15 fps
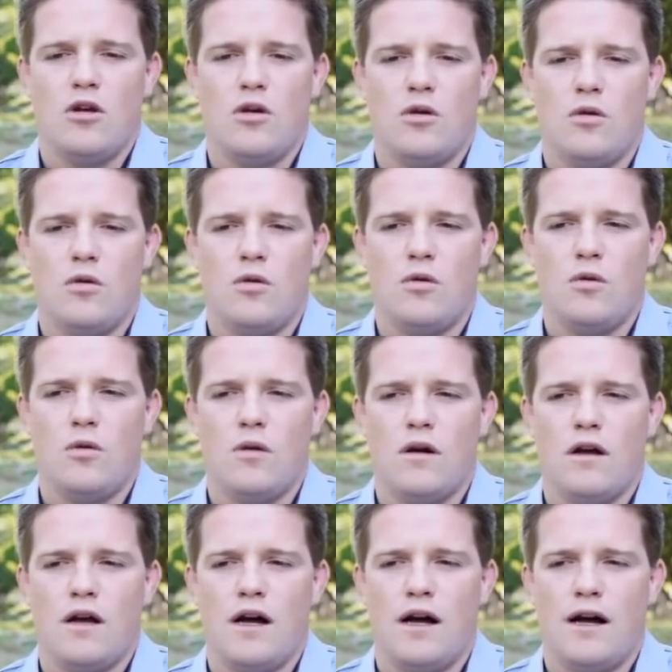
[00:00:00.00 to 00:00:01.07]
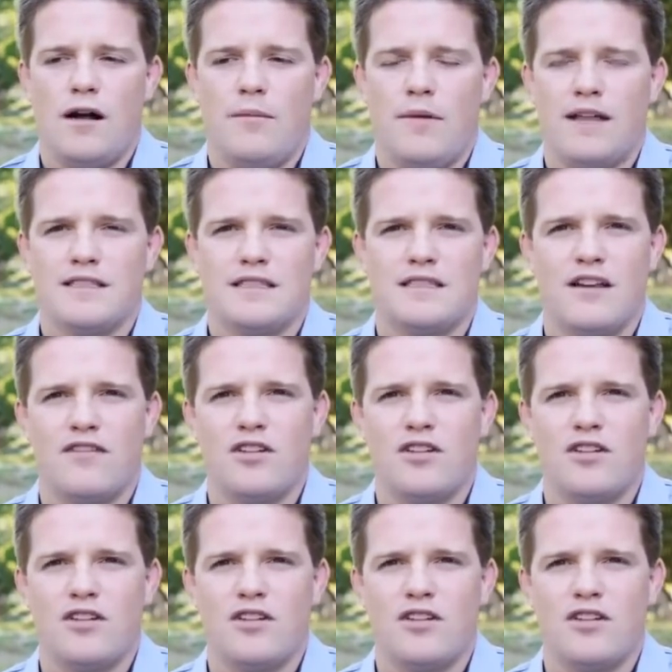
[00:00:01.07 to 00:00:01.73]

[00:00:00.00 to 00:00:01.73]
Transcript: who has a